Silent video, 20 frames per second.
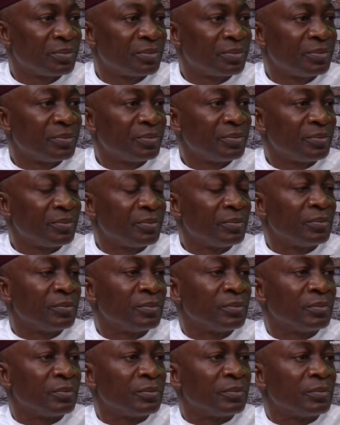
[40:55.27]
Uh, now, very
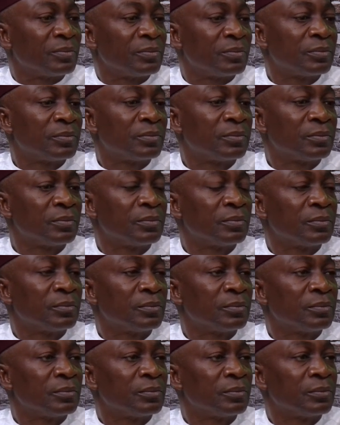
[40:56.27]
quickly, as we have just
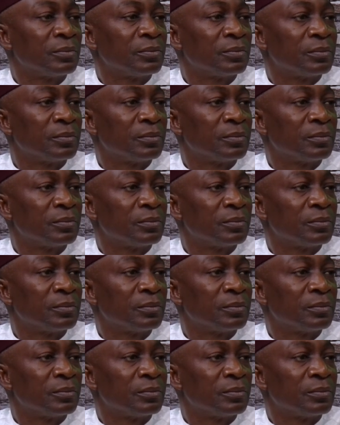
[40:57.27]
little than